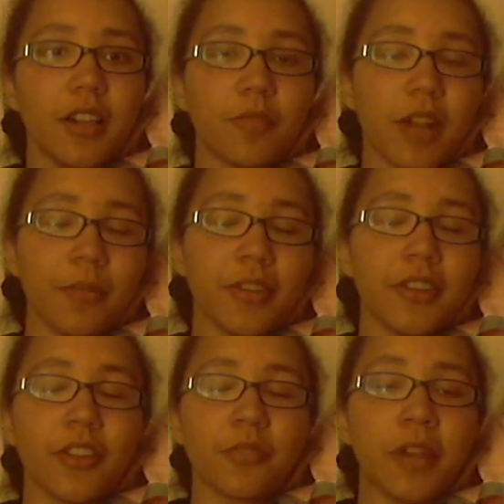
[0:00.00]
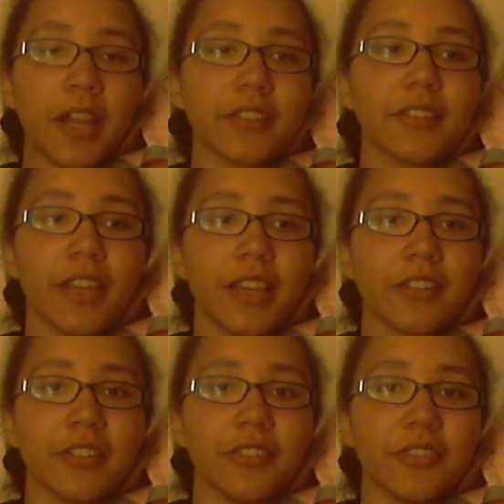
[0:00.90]
probably another practice head,
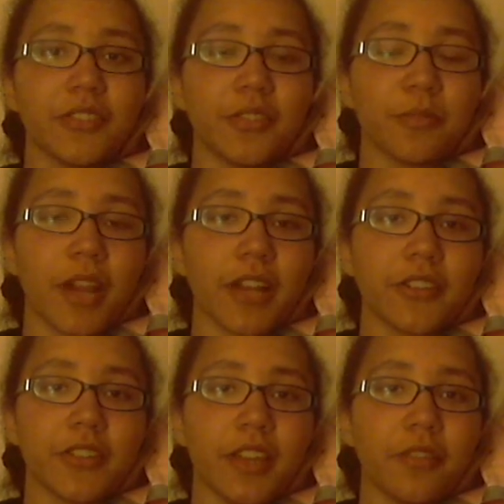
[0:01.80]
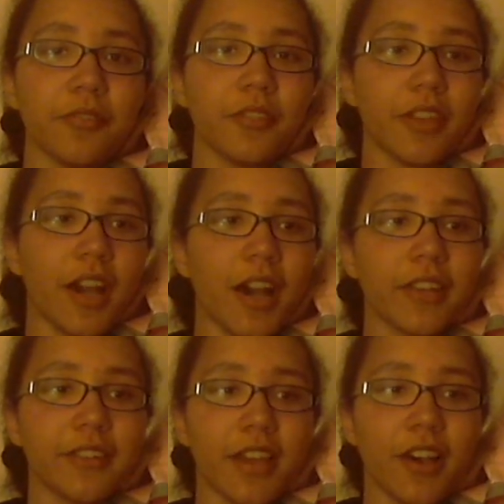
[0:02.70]
because the practice head we've
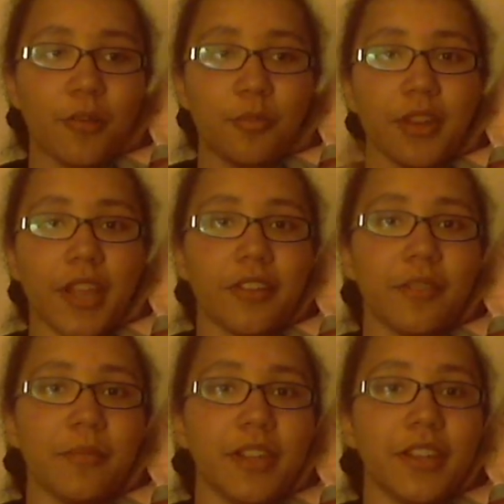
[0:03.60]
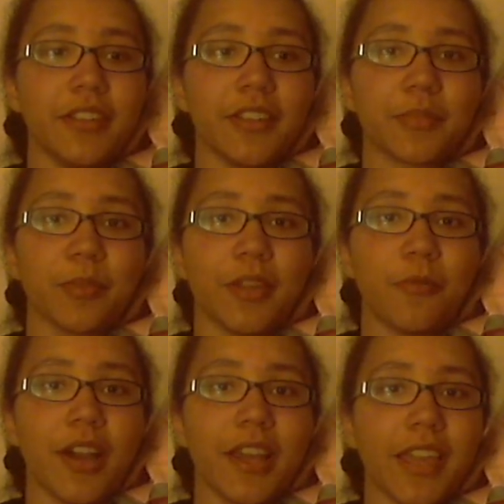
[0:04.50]
got I'll bring out in a minute and
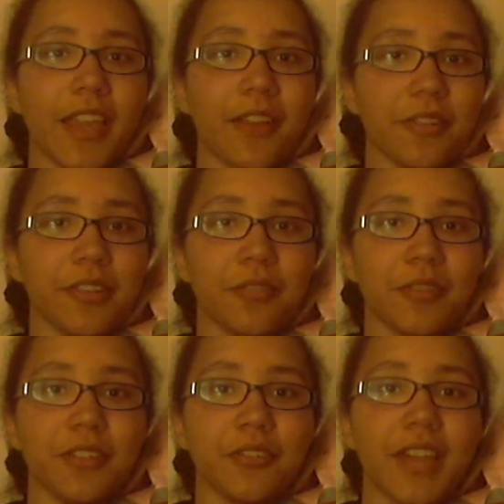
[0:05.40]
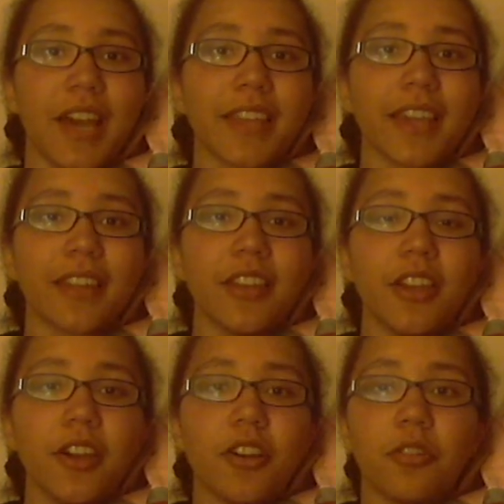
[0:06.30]
explain why I can't really reuse that again,
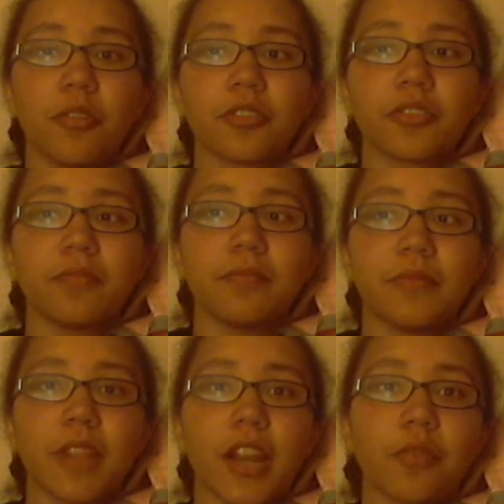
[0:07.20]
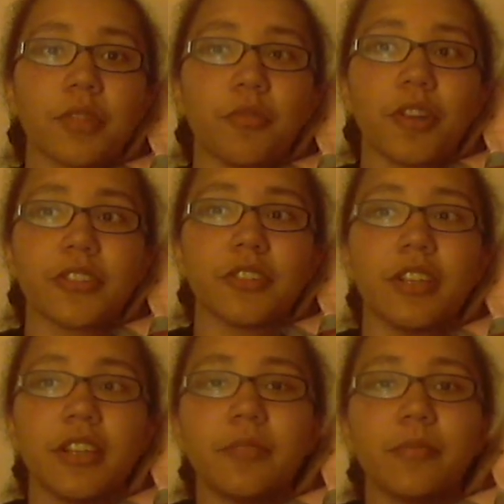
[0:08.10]
or that I don't really want
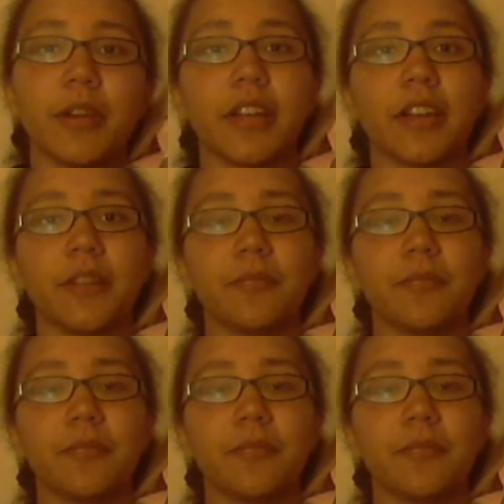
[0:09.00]
to. But